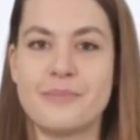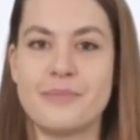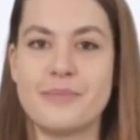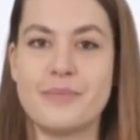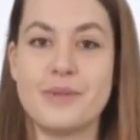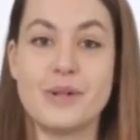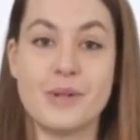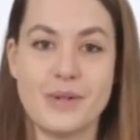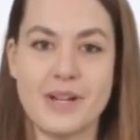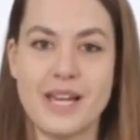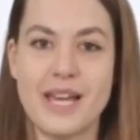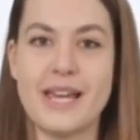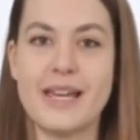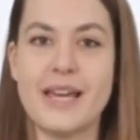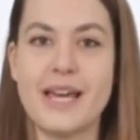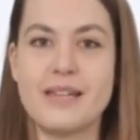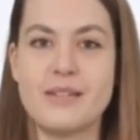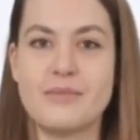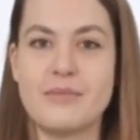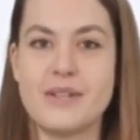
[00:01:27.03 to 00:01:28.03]
You'll
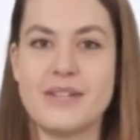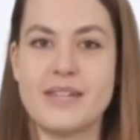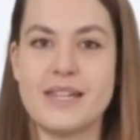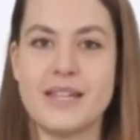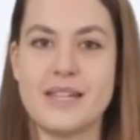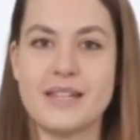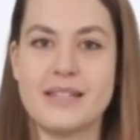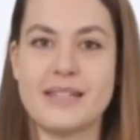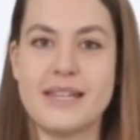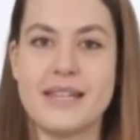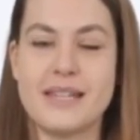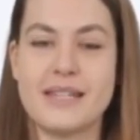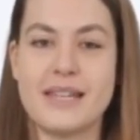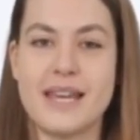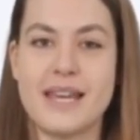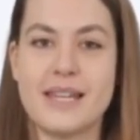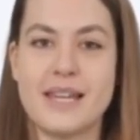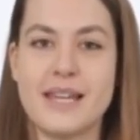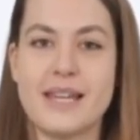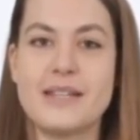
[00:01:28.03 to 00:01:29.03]
gain expertise in
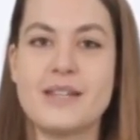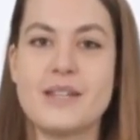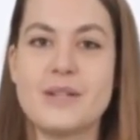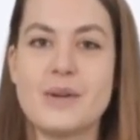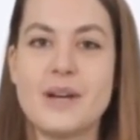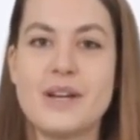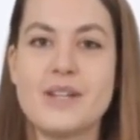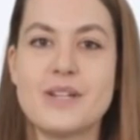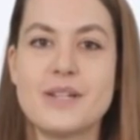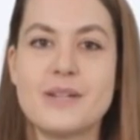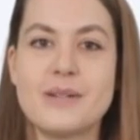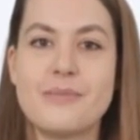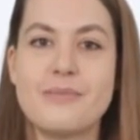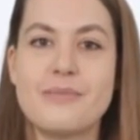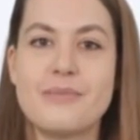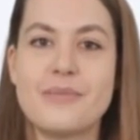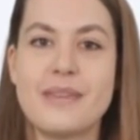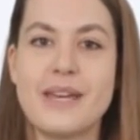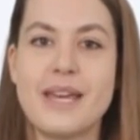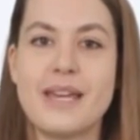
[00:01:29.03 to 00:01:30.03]
data integration,
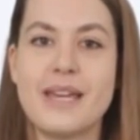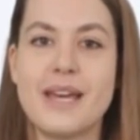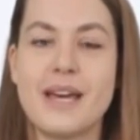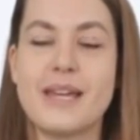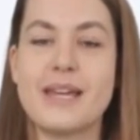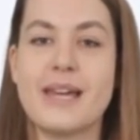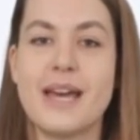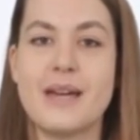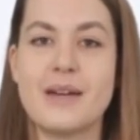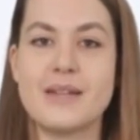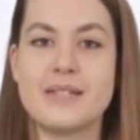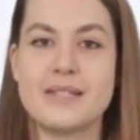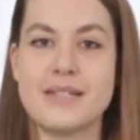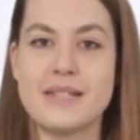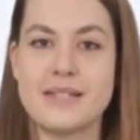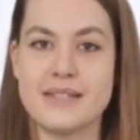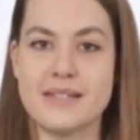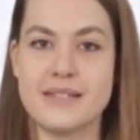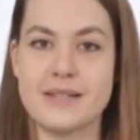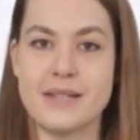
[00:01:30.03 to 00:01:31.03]
data
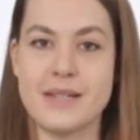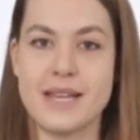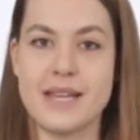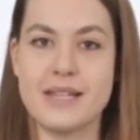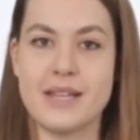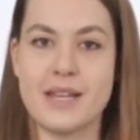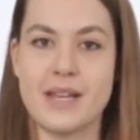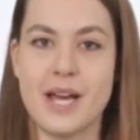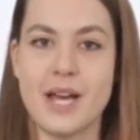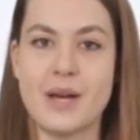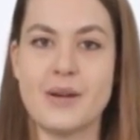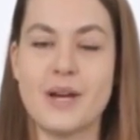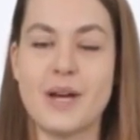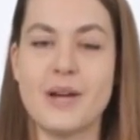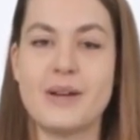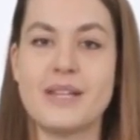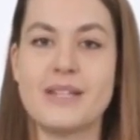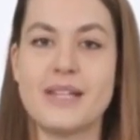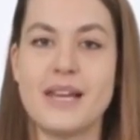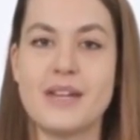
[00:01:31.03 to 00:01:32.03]
analysis, and cloud
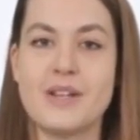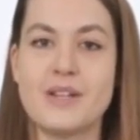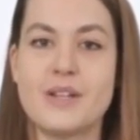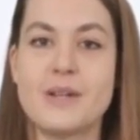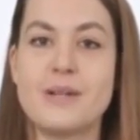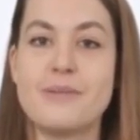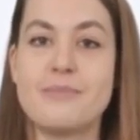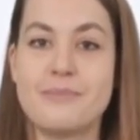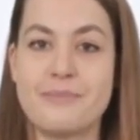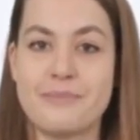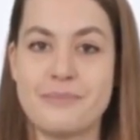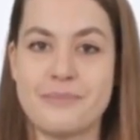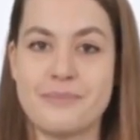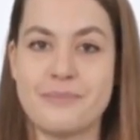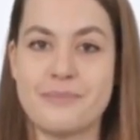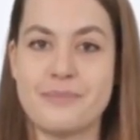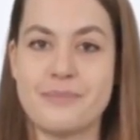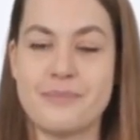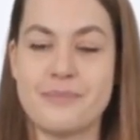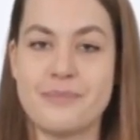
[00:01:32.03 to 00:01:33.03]
architecture.
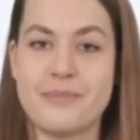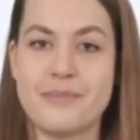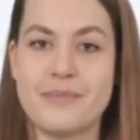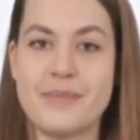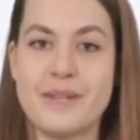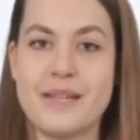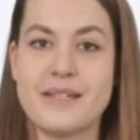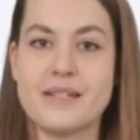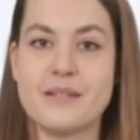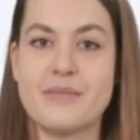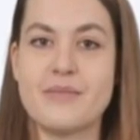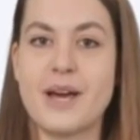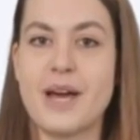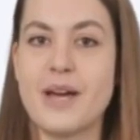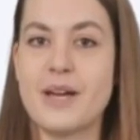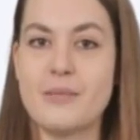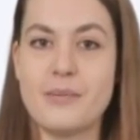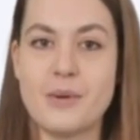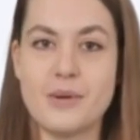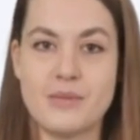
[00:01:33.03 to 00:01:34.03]
It's a
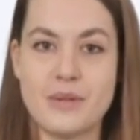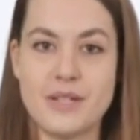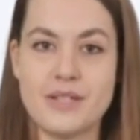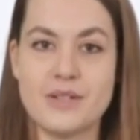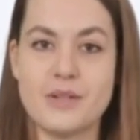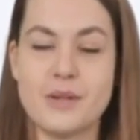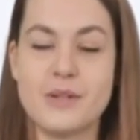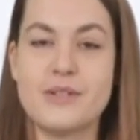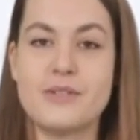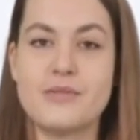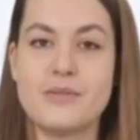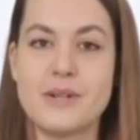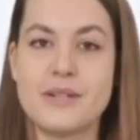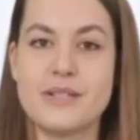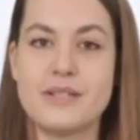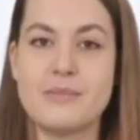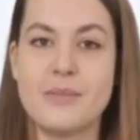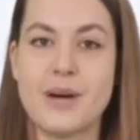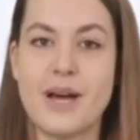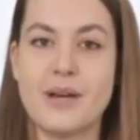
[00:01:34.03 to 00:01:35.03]
valuable resource for
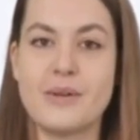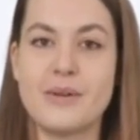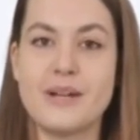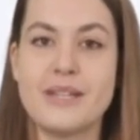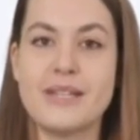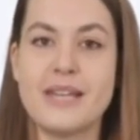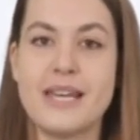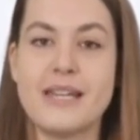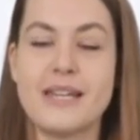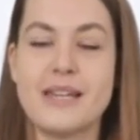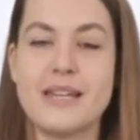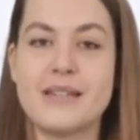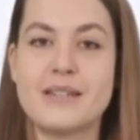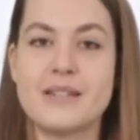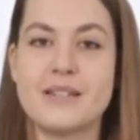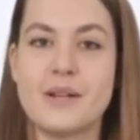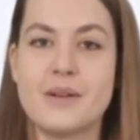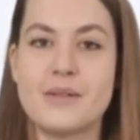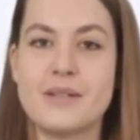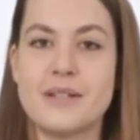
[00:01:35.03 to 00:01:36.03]
aspiring data
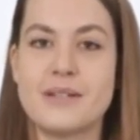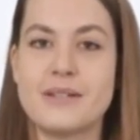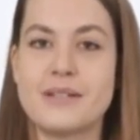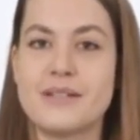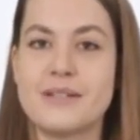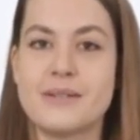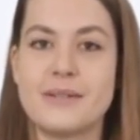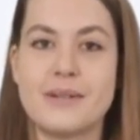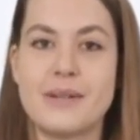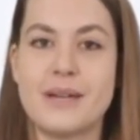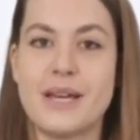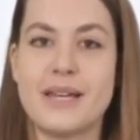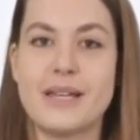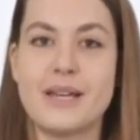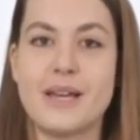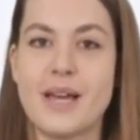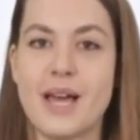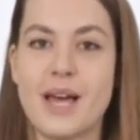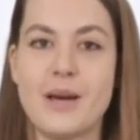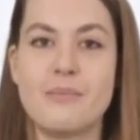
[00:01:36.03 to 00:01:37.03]
consultants
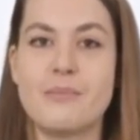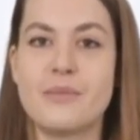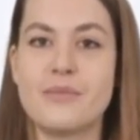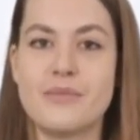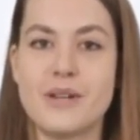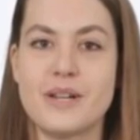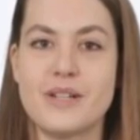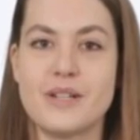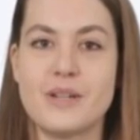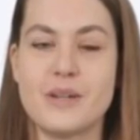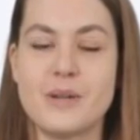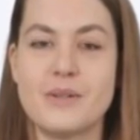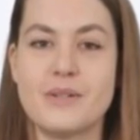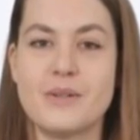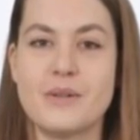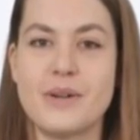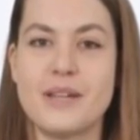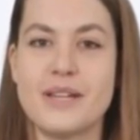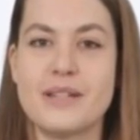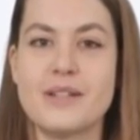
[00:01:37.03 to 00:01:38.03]
and cloud
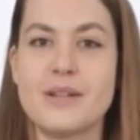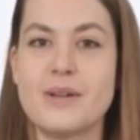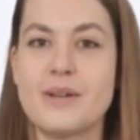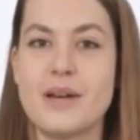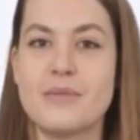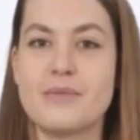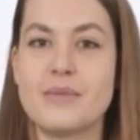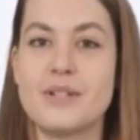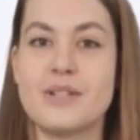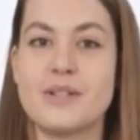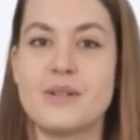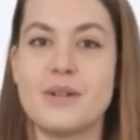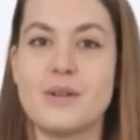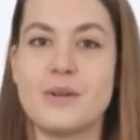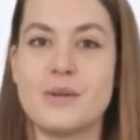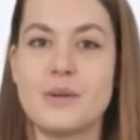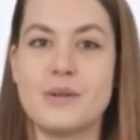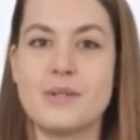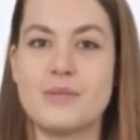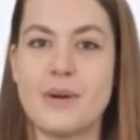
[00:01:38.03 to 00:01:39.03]
professionals looking to leverage
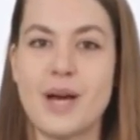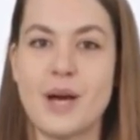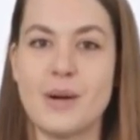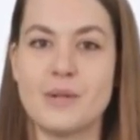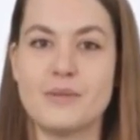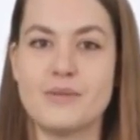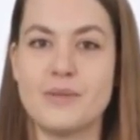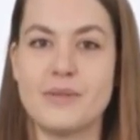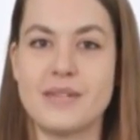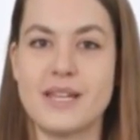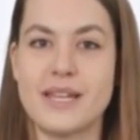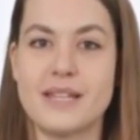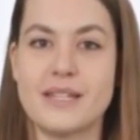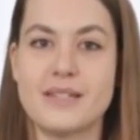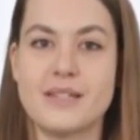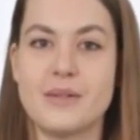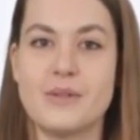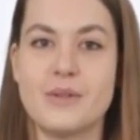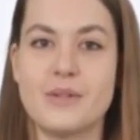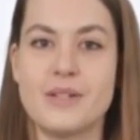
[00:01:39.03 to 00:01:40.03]
Google's powerful data
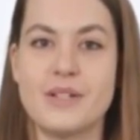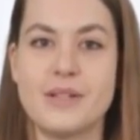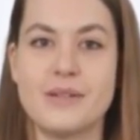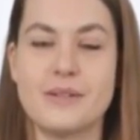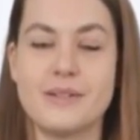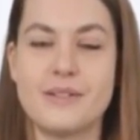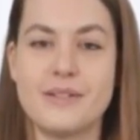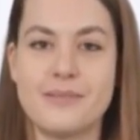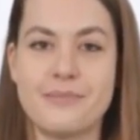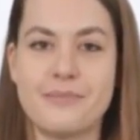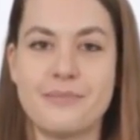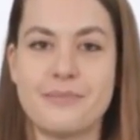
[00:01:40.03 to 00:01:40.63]
solutions.